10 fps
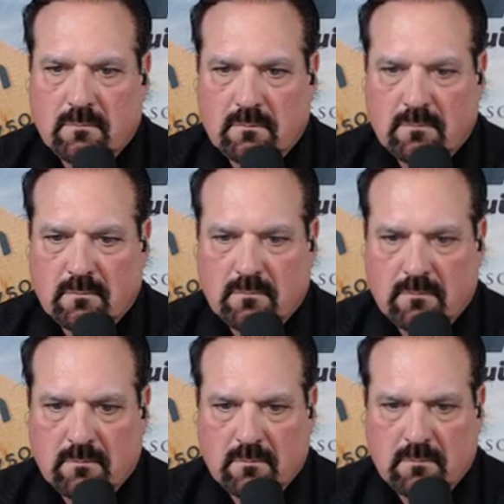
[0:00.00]

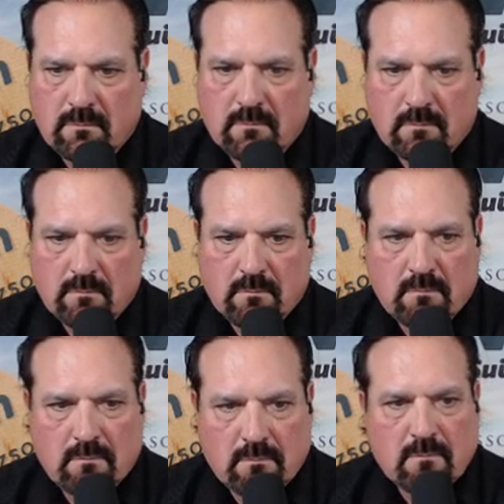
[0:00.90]

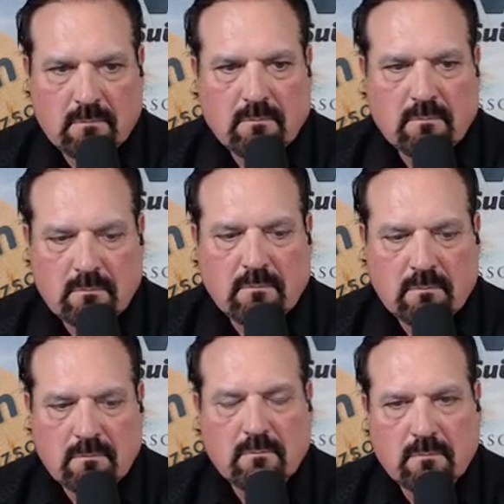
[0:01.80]

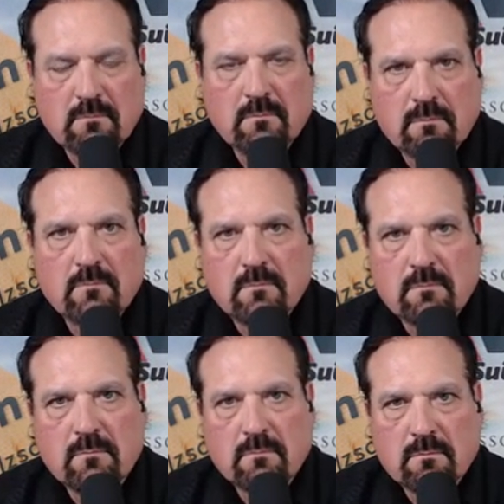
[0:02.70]

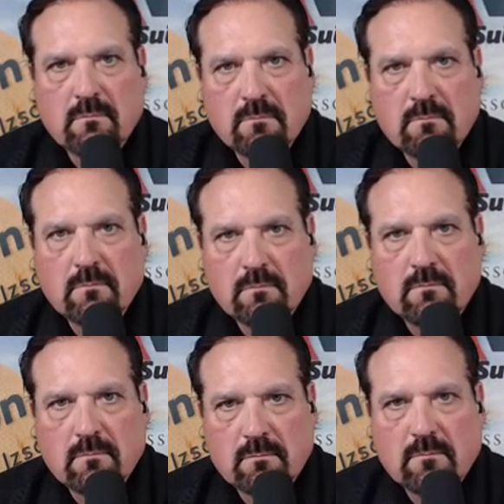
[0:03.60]

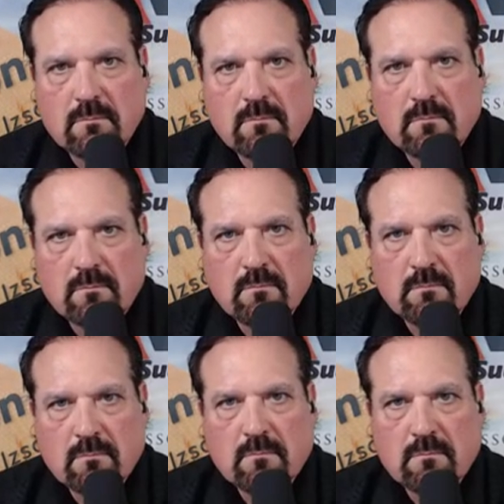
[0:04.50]

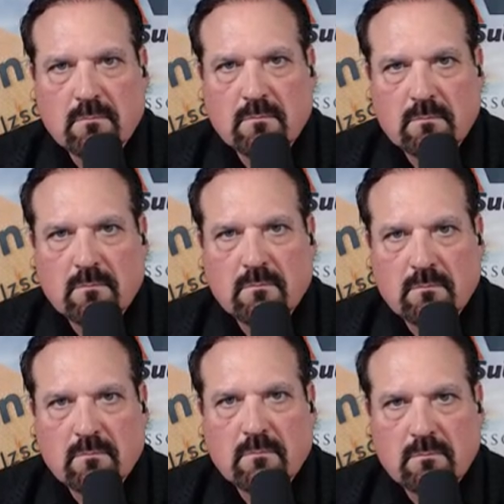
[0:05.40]

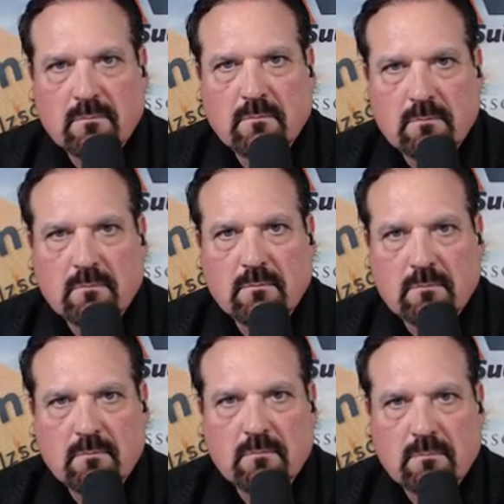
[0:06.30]

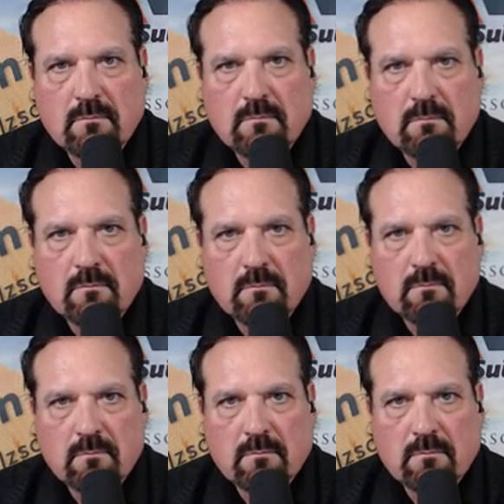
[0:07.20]
The person shown says nothing.